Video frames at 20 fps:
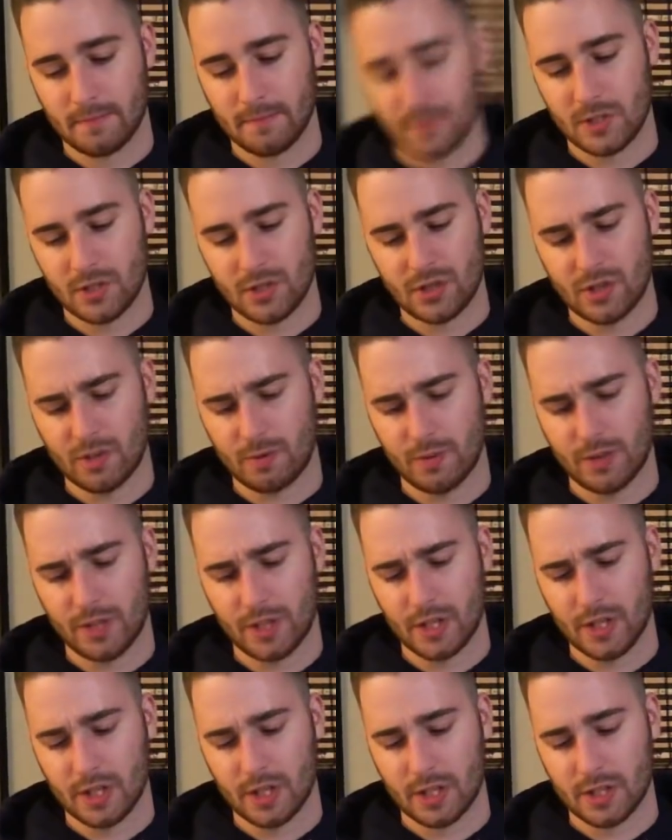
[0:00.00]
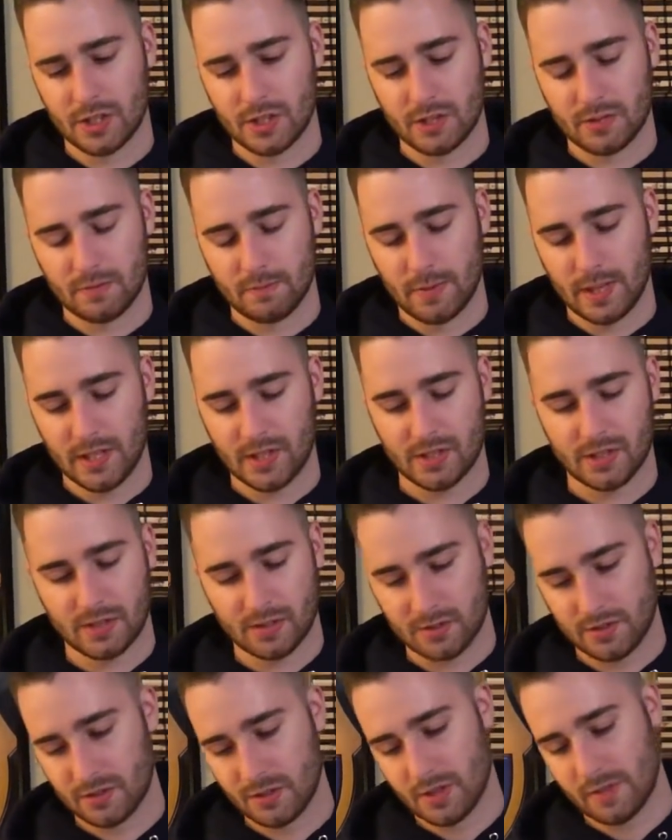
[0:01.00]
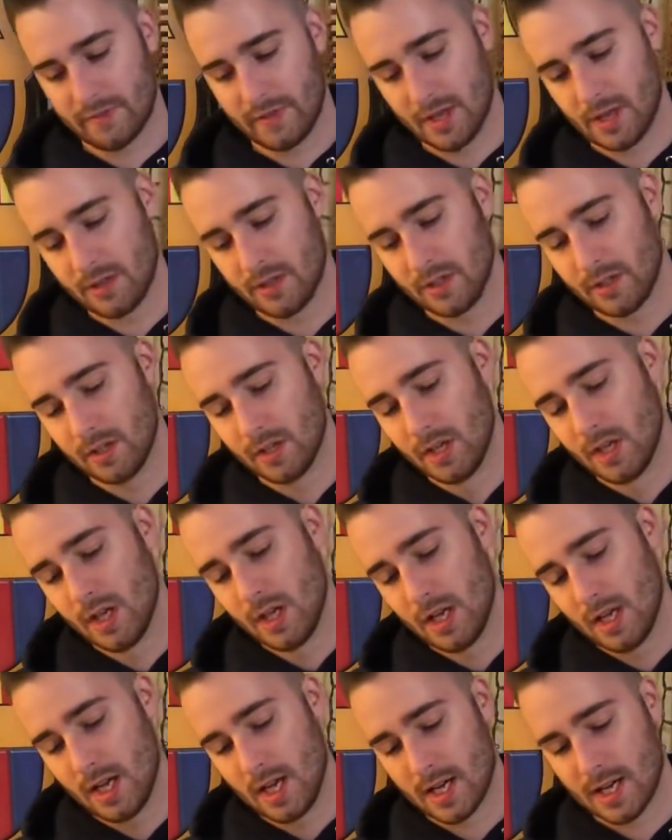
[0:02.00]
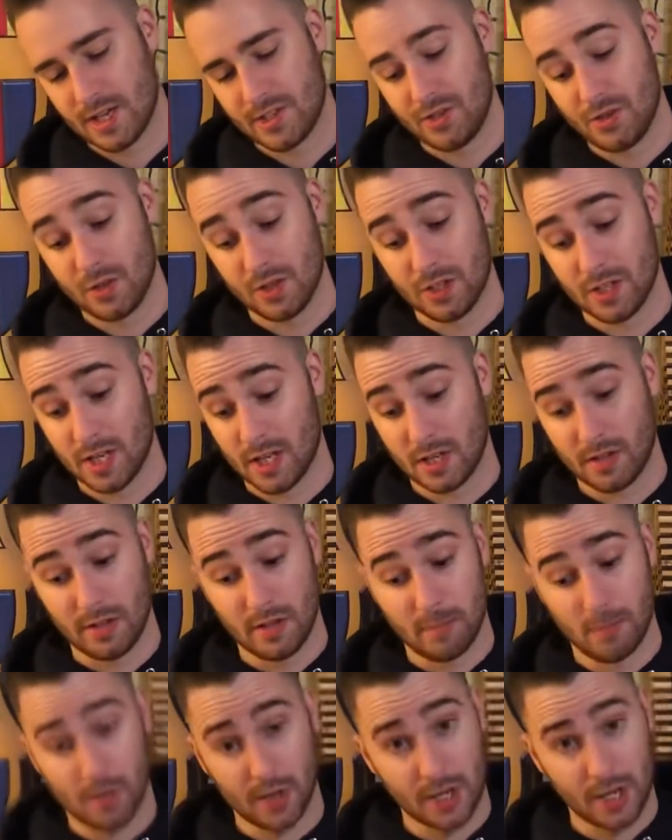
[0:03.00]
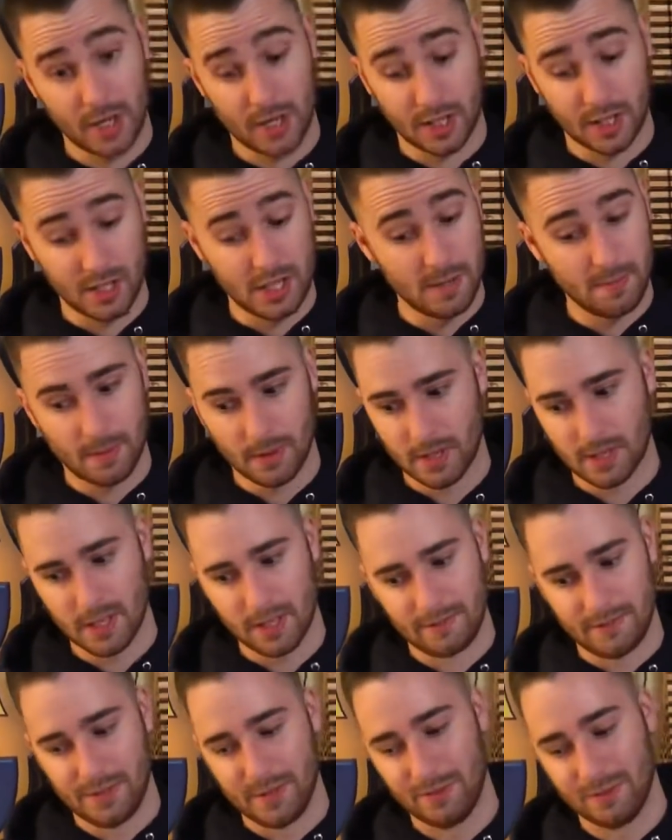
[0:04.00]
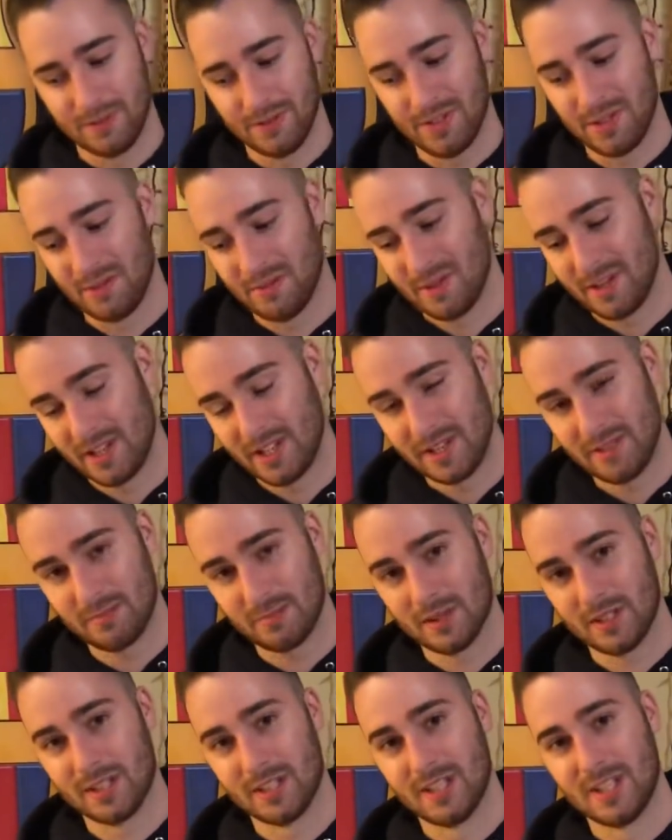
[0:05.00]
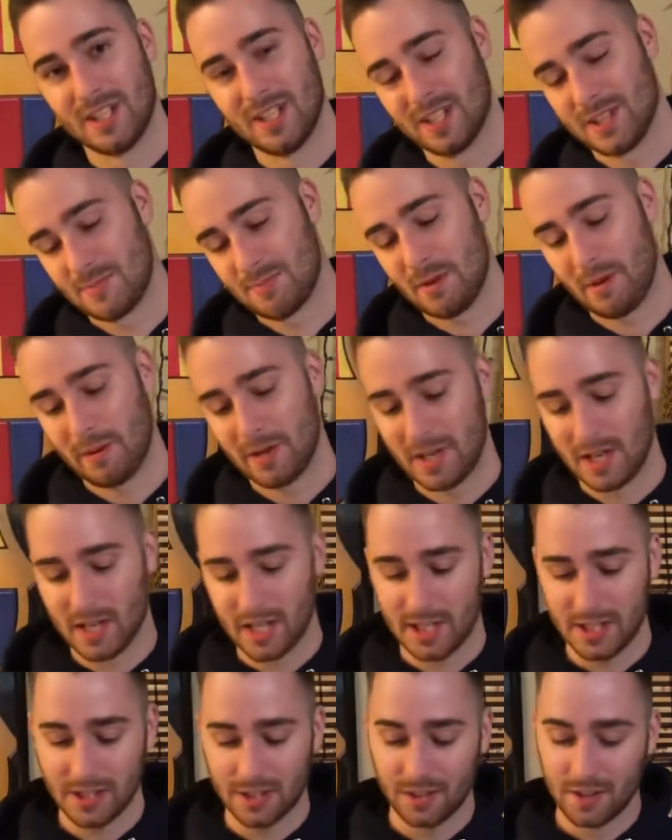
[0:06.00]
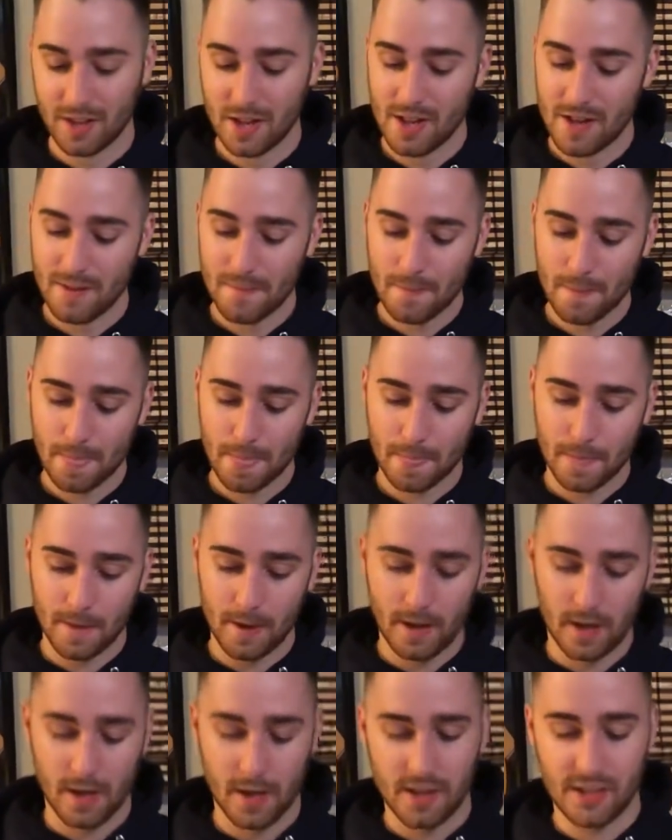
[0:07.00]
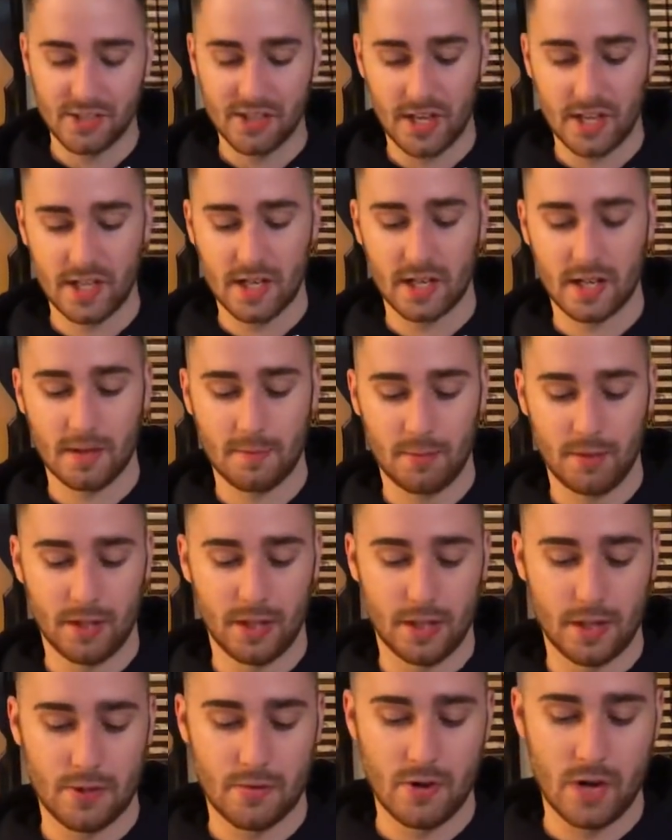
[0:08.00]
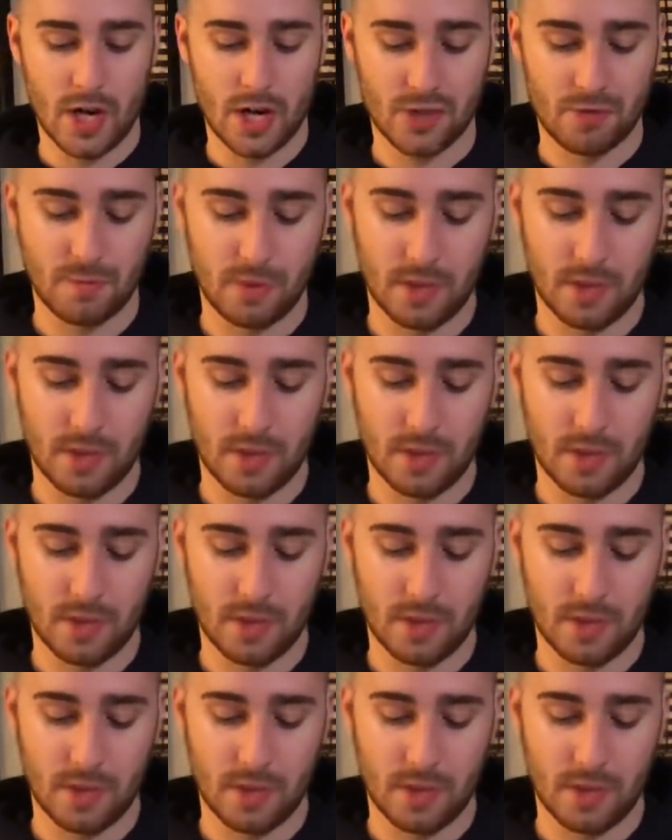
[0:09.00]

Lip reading: It's just like really good. It just baits stuff out, and I guess you can technically book it and keep it if you really want it, but it's probably not ideal. The side deck, I played 3 Ash